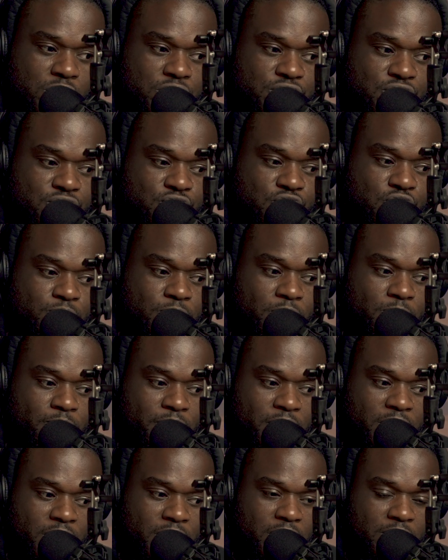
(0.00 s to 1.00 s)
should you
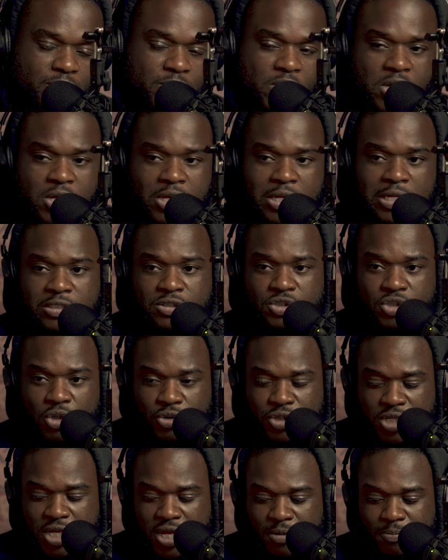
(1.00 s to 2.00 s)
prepare?
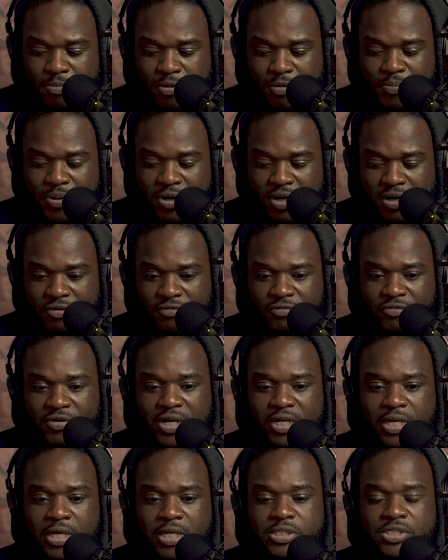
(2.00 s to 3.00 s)
So yeah, preparing
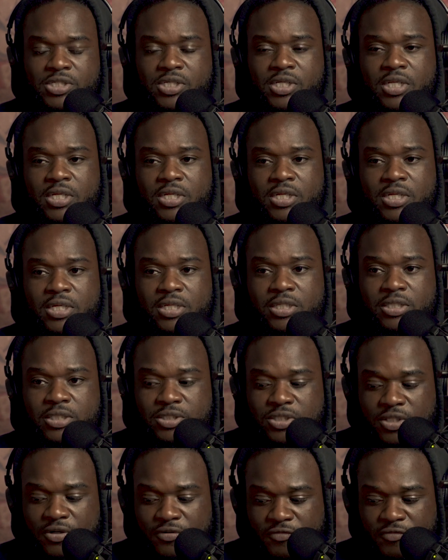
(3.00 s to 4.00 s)
financially
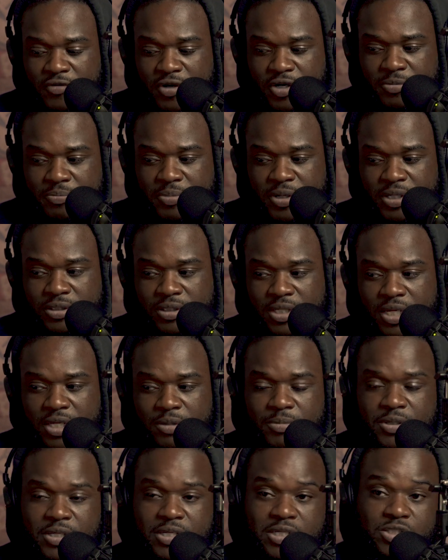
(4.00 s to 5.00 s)
is a very big
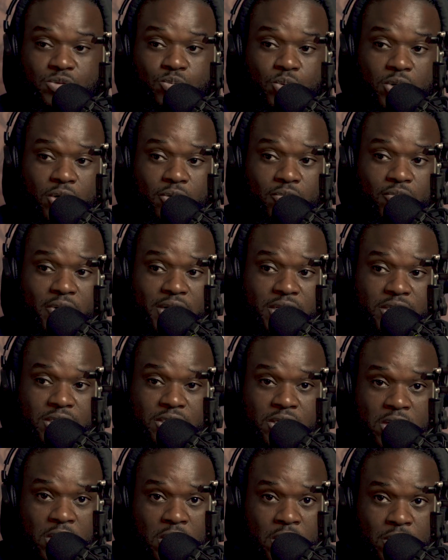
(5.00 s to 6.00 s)
thing, because we're
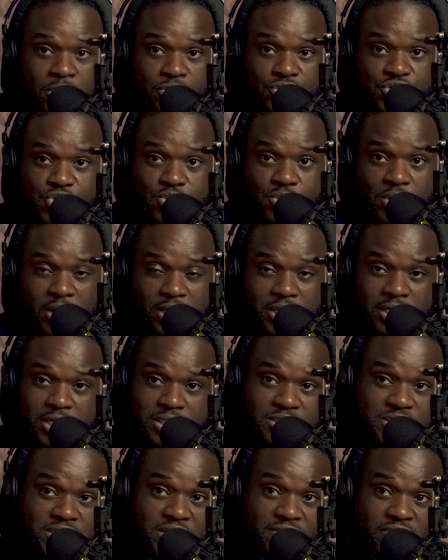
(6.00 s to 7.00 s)
already
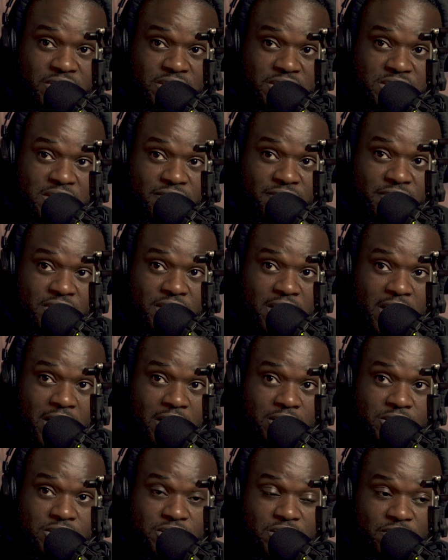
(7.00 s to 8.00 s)

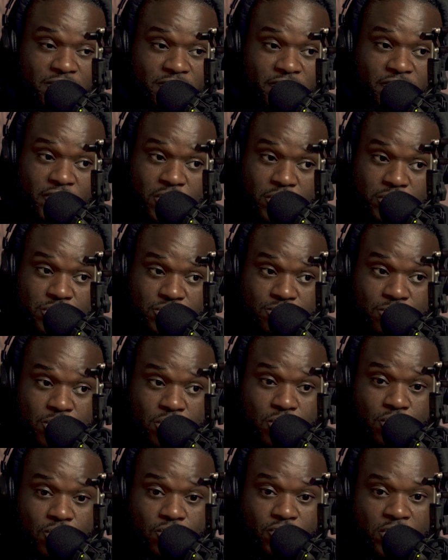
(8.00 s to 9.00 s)
$277 first
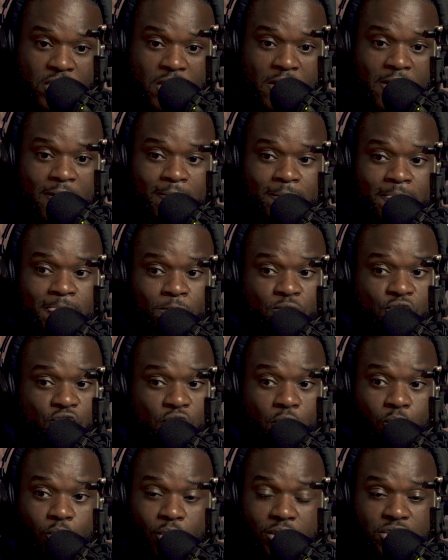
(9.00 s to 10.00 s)
move.
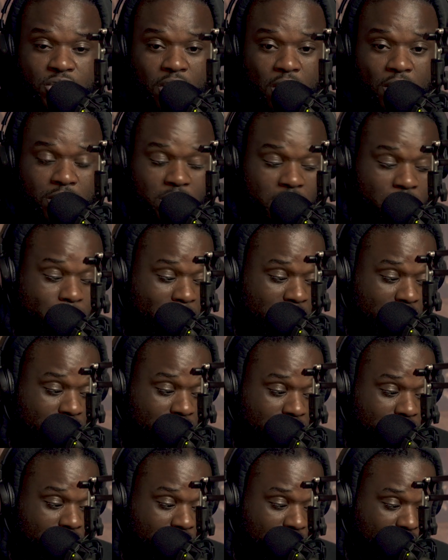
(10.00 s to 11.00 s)
So we're talking
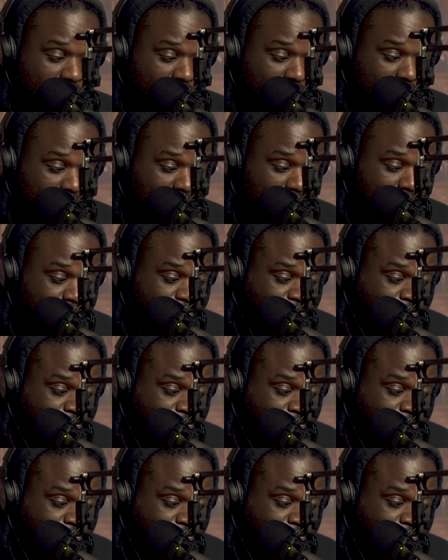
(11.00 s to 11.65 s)
about another